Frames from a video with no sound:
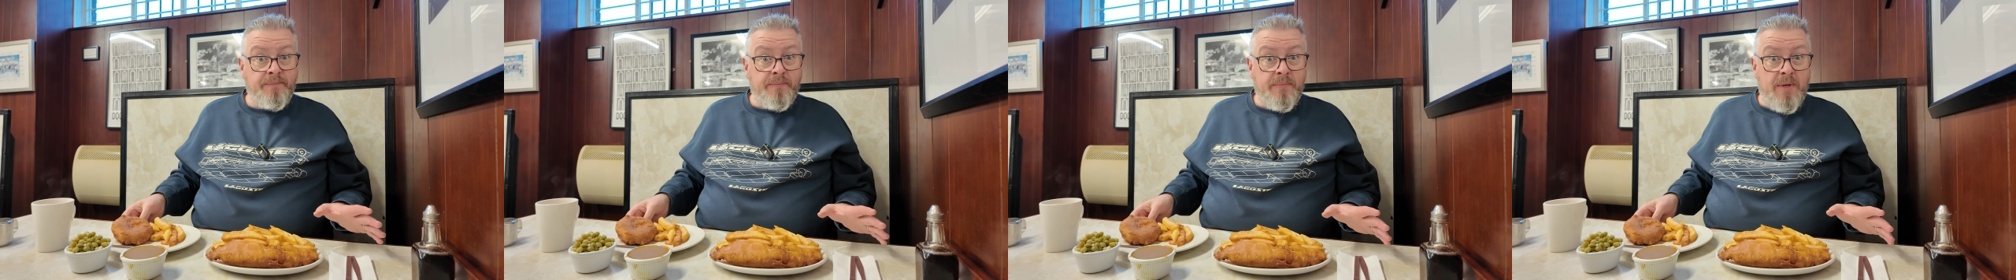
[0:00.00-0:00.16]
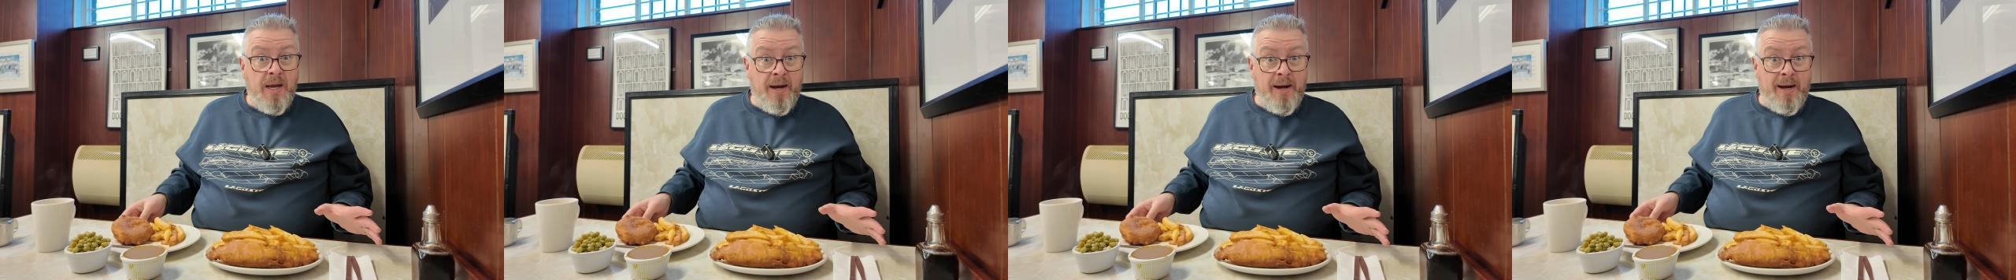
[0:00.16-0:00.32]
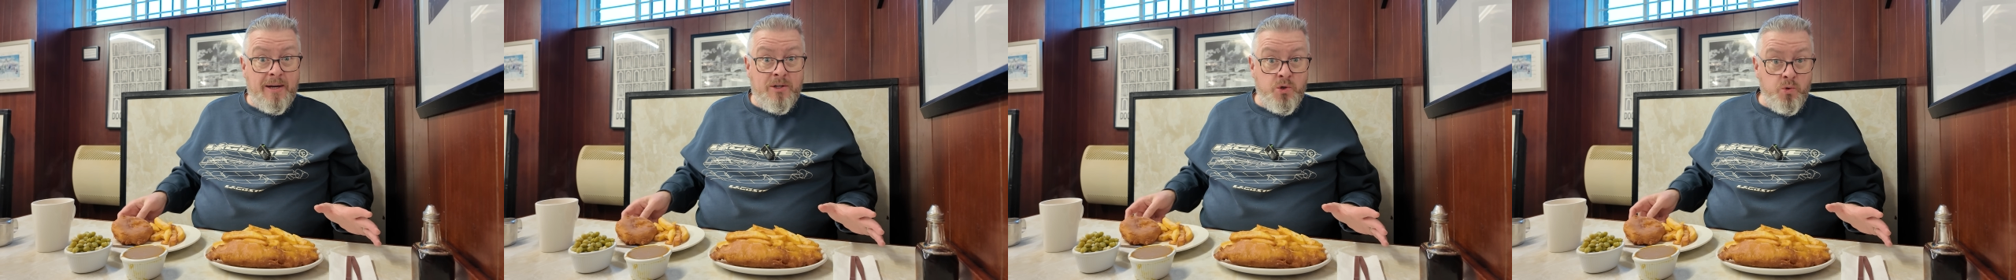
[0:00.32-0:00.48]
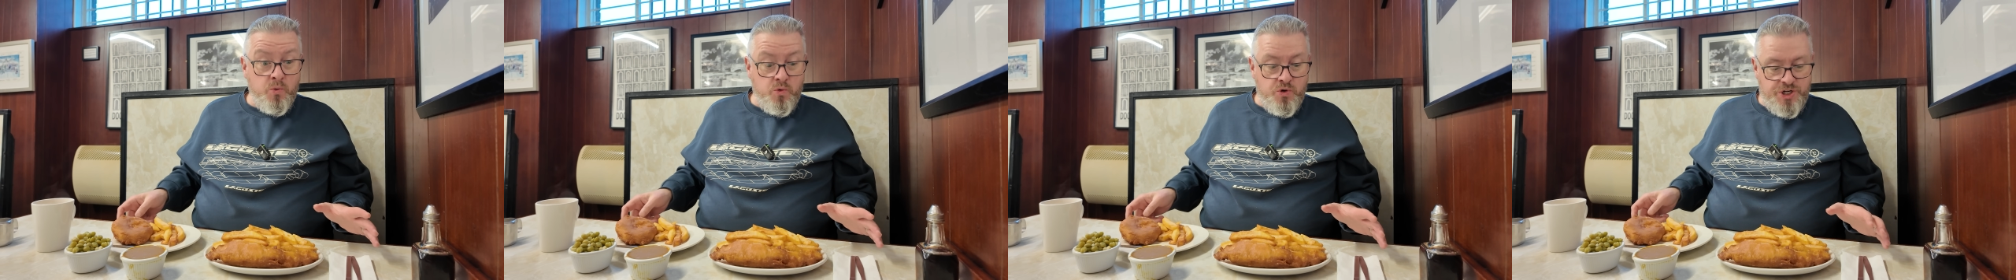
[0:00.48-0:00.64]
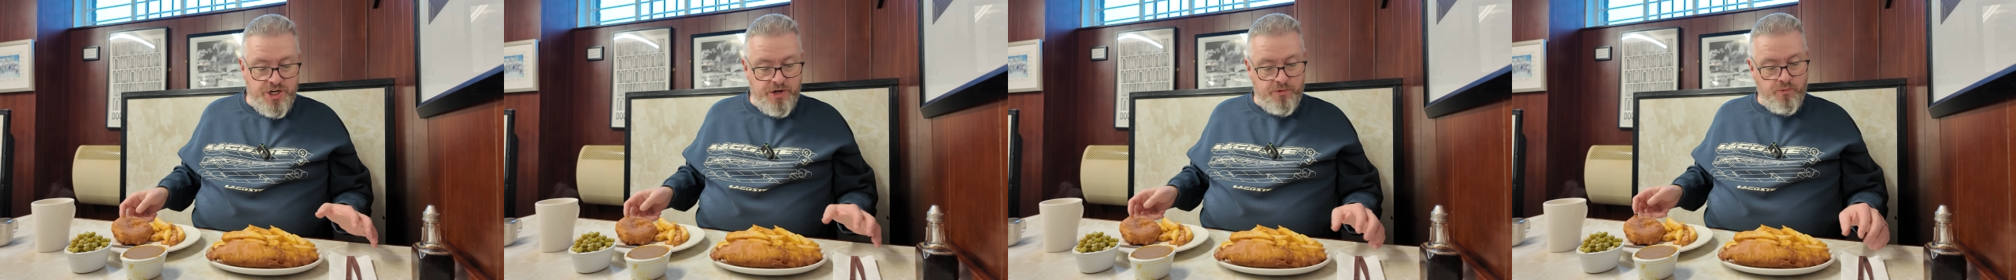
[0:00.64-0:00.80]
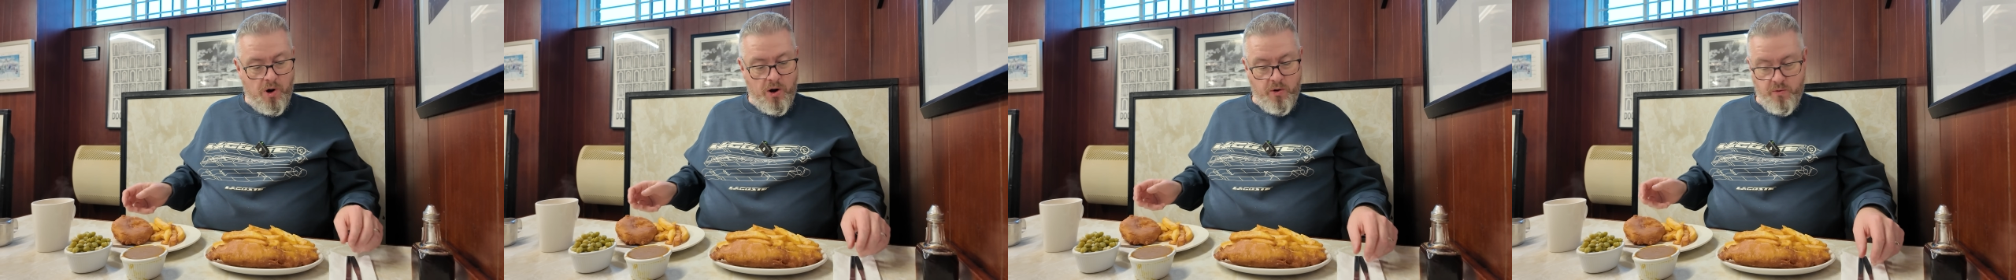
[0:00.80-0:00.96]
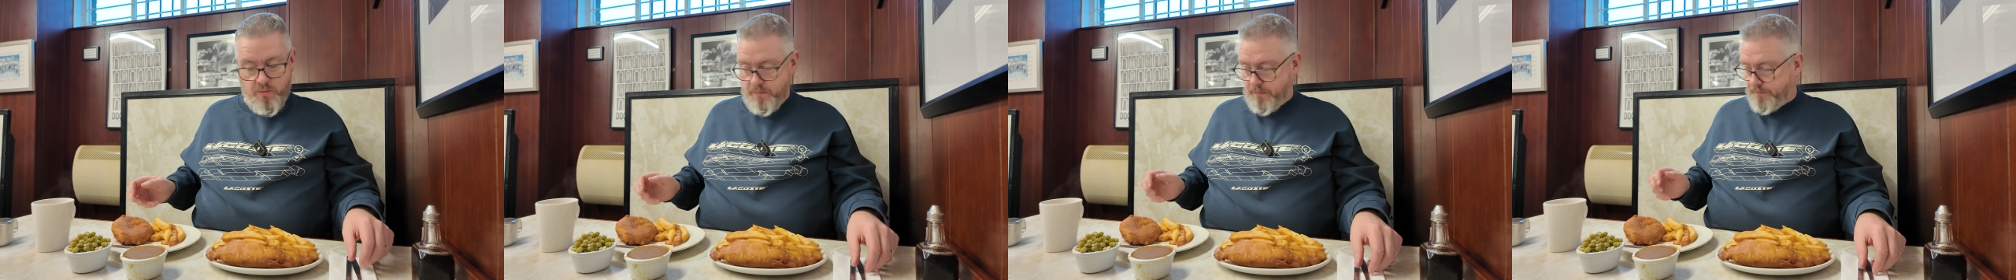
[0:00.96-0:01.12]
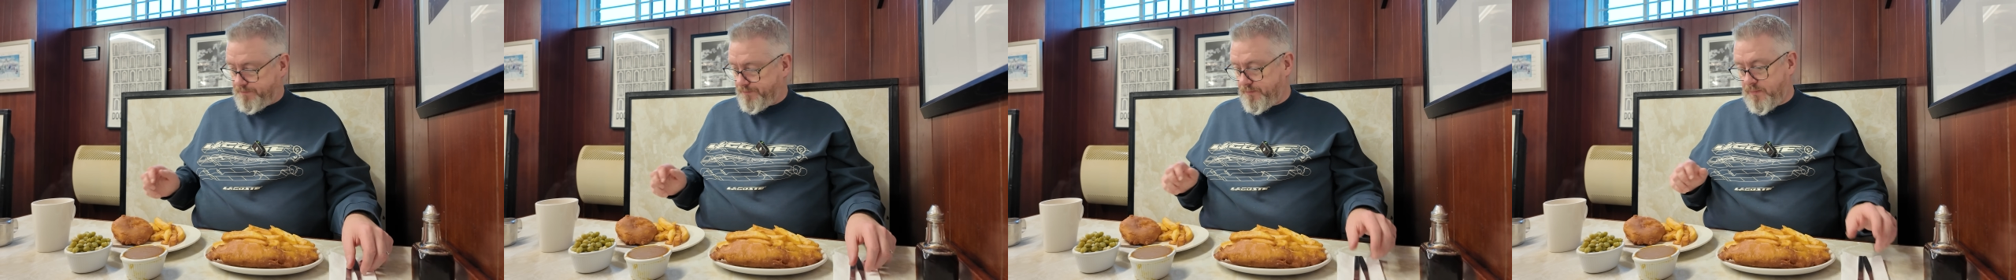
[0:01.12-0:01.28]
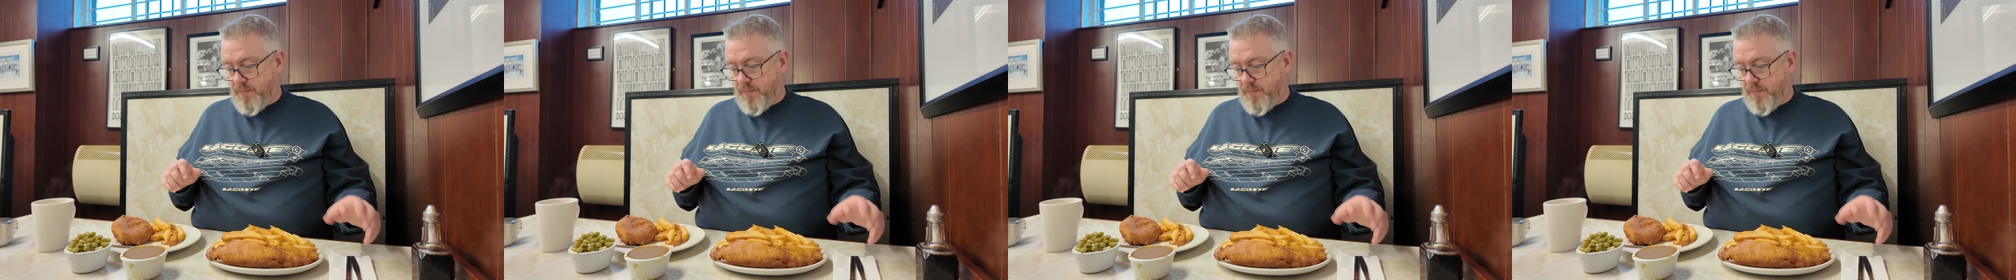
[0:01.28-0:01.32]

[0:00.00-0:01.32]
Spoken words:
And that's all she wrote.